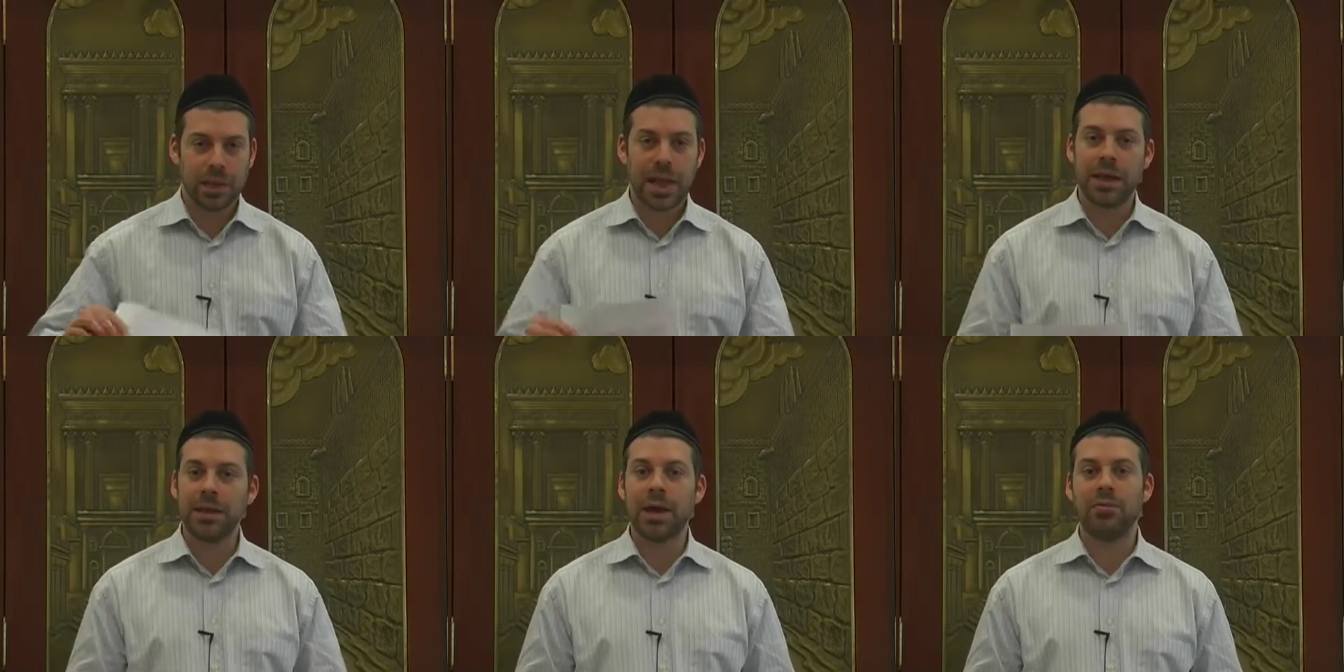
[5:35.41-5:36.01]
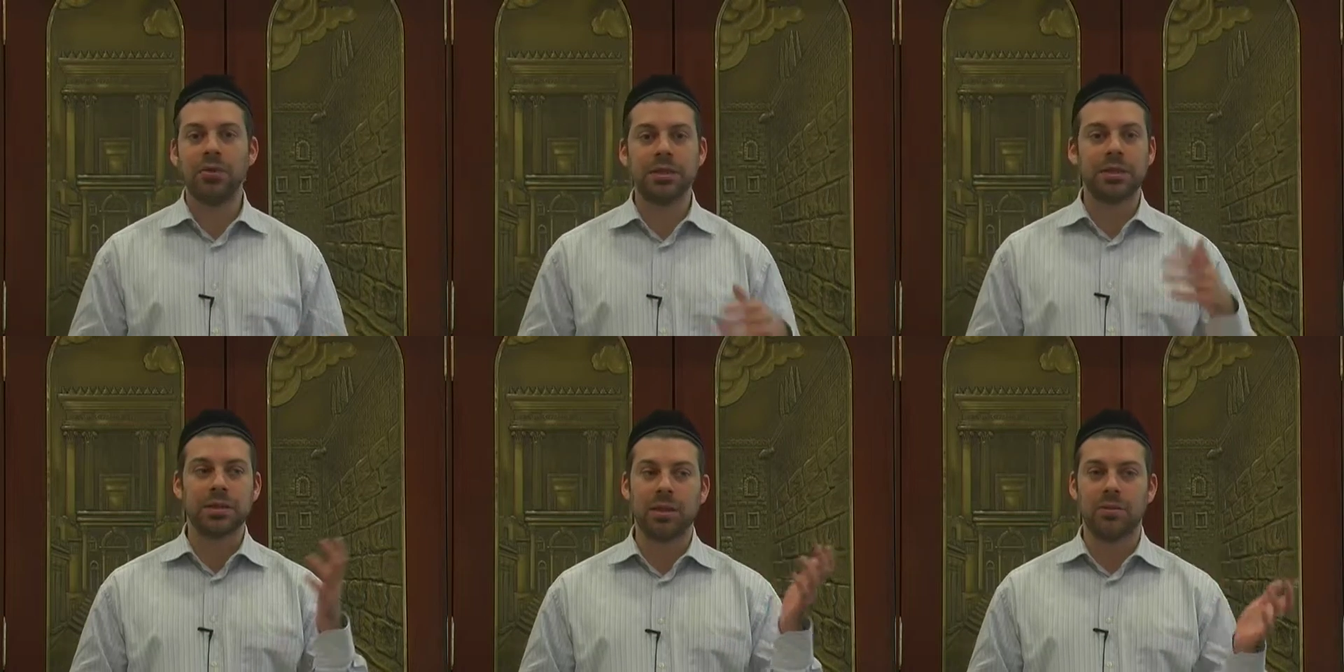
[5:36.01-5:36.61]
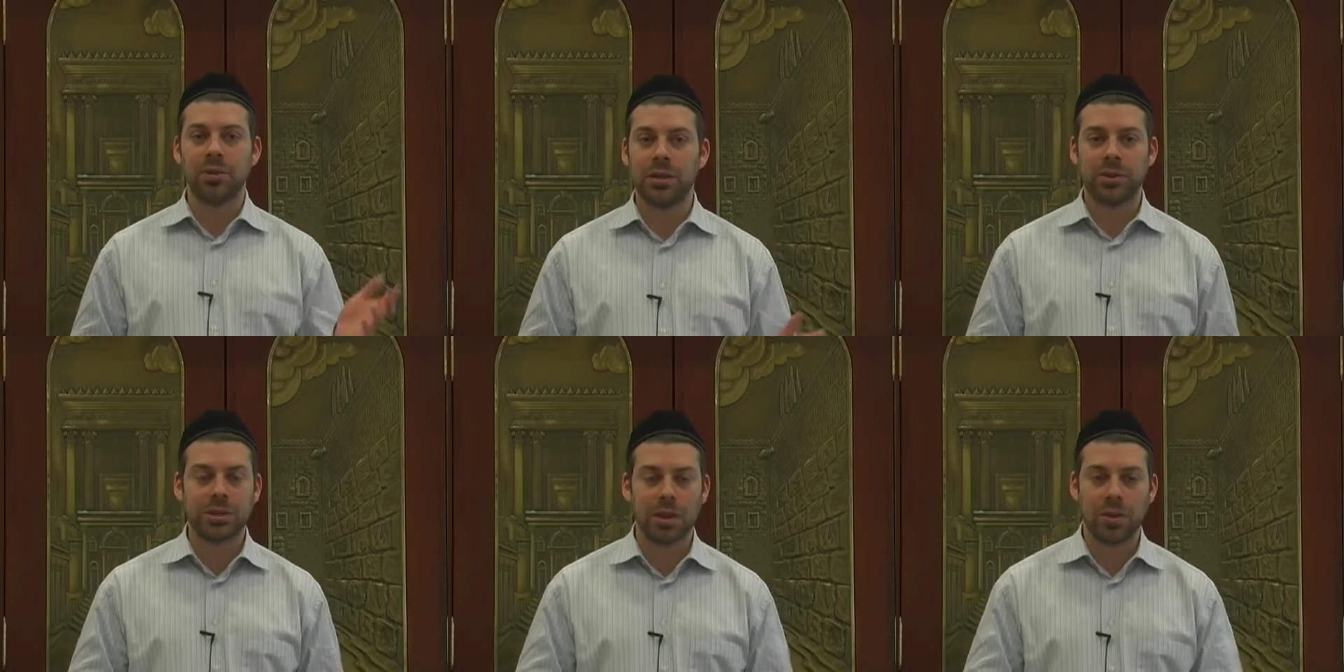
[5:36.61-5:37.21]
And every discovery,
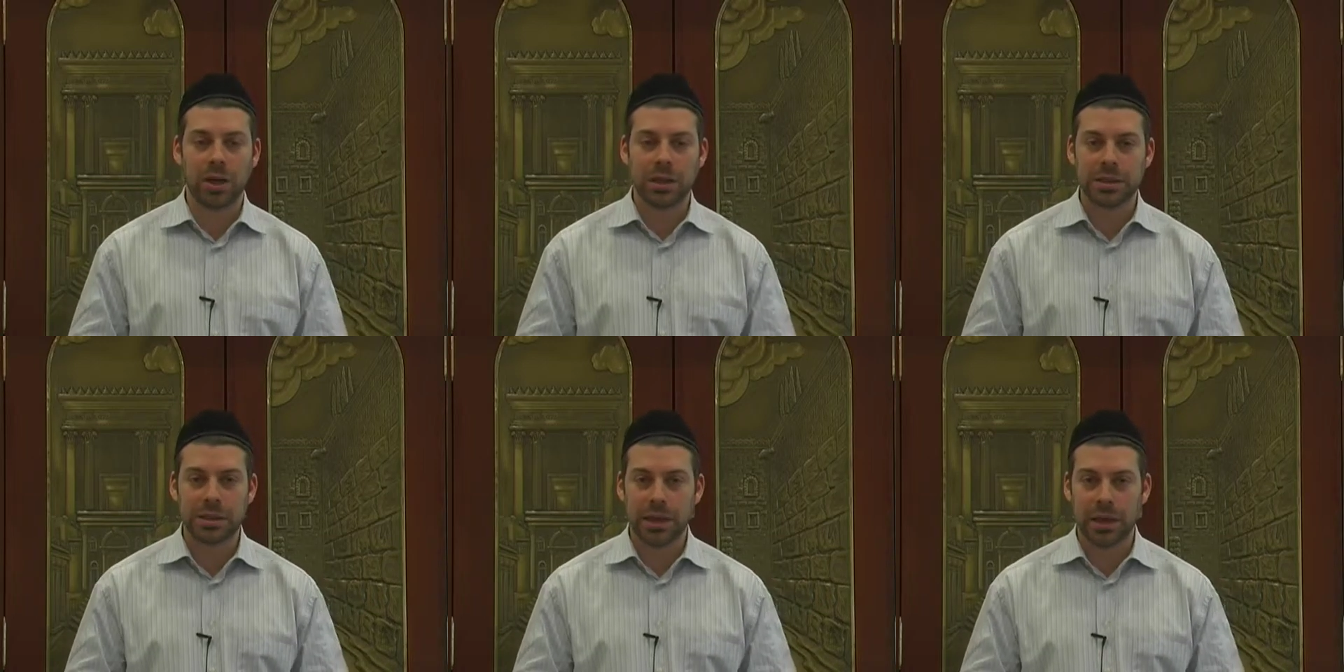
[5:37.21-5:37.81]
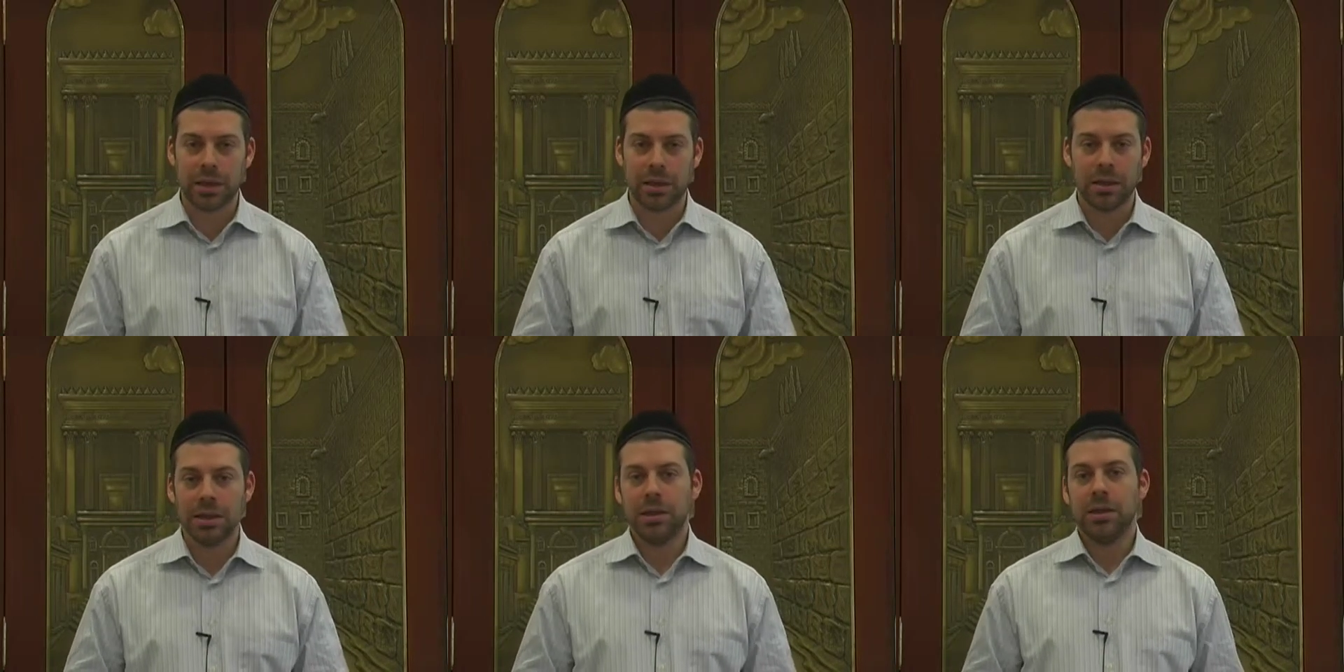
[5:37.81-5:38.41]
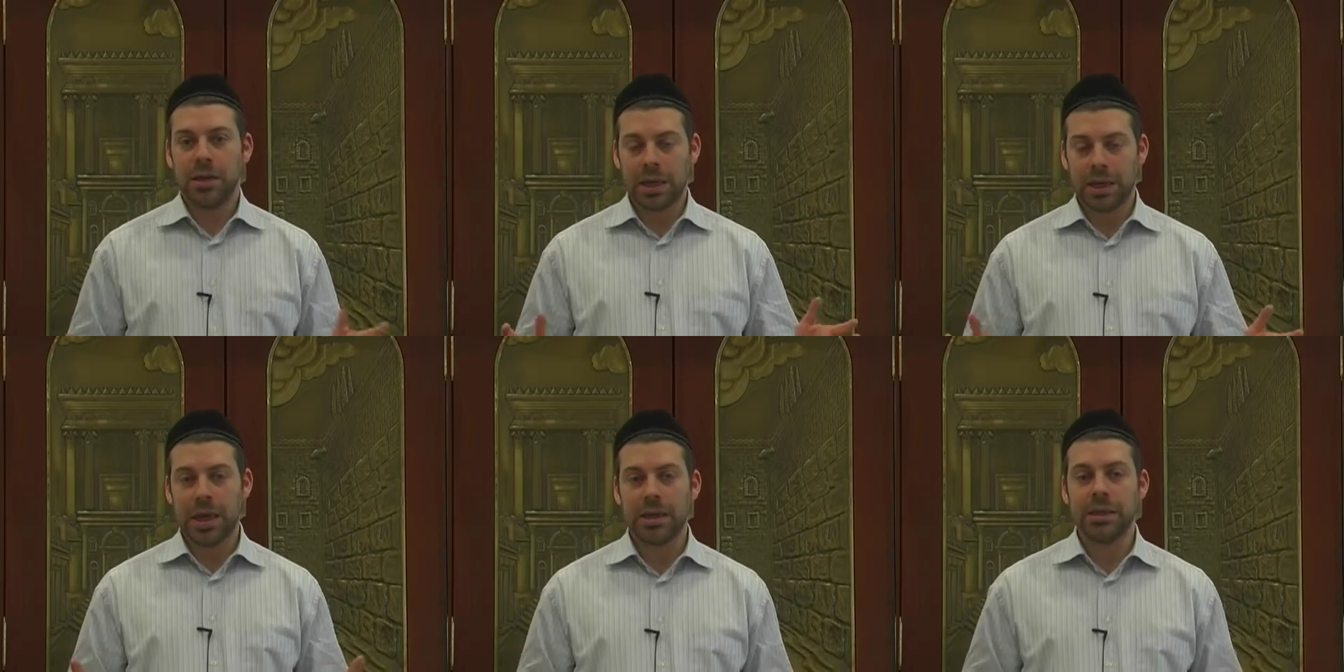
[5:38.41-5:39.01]
what's going on today,
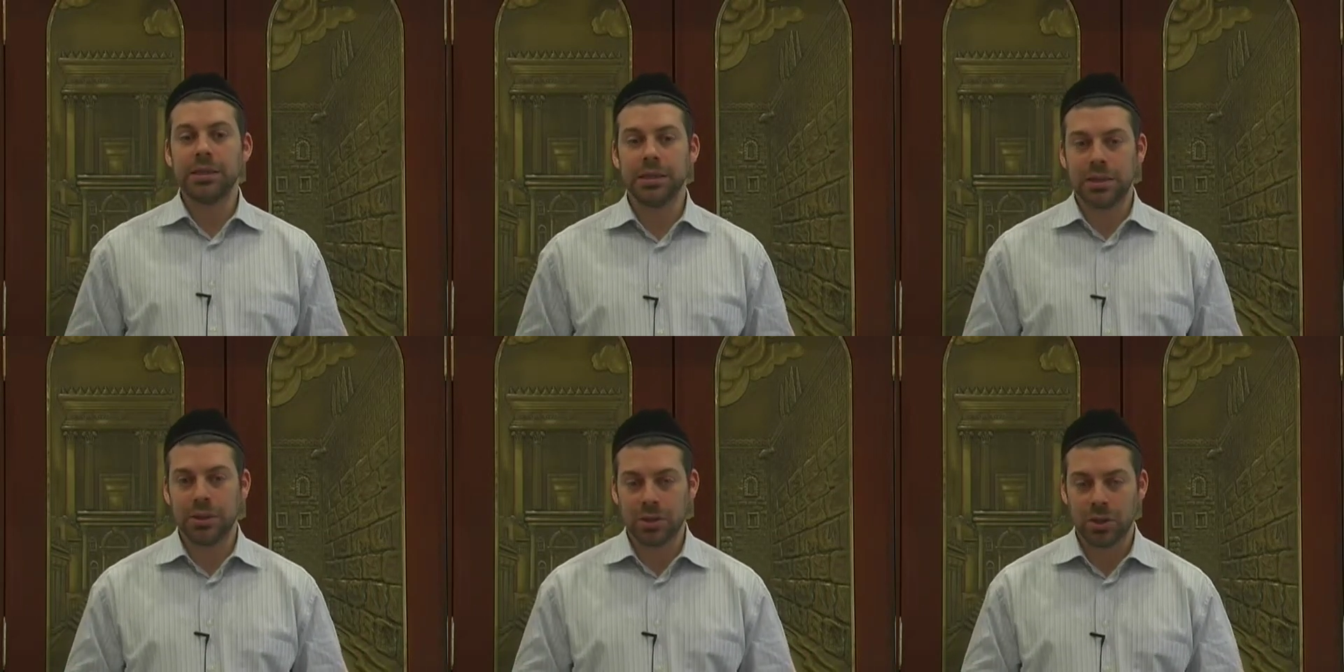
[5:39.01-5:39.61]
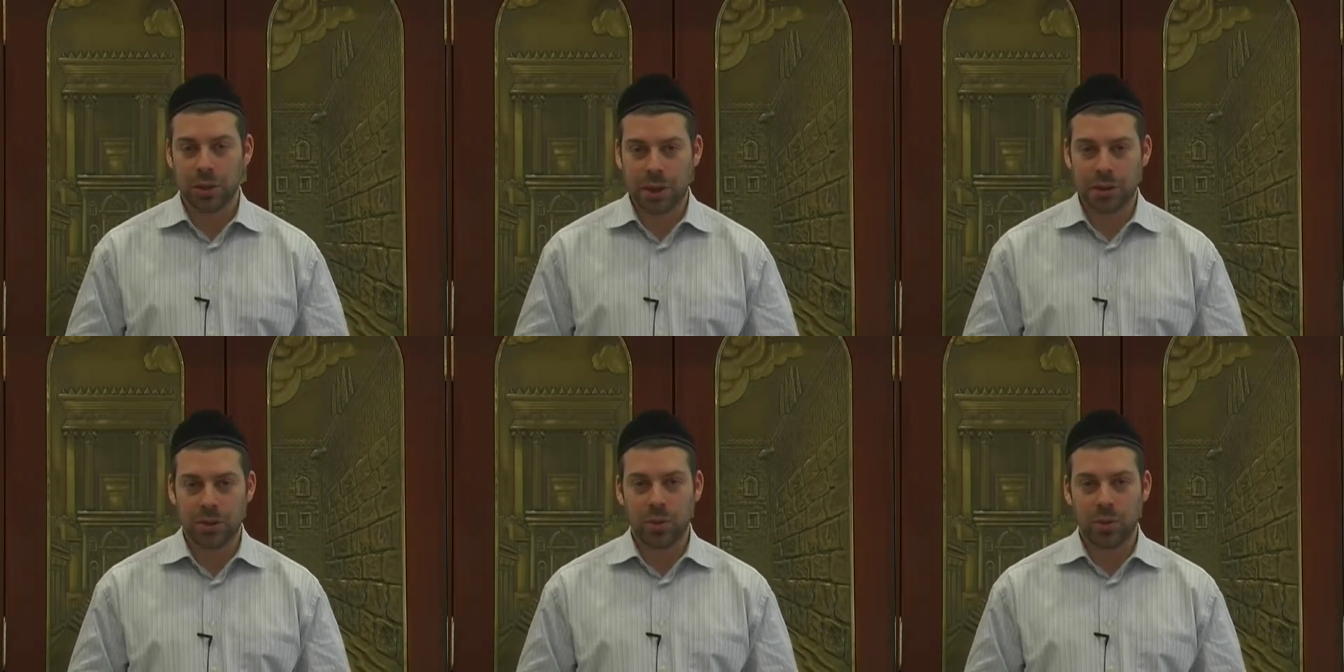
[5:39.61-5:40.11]
again, is in the Torah.